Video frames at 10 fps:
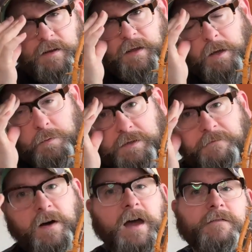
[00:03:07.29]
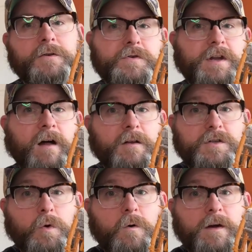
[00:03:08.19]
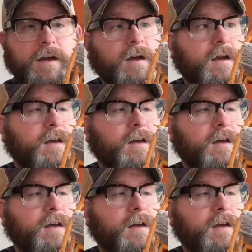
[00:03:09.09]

Like, it was a $500 toy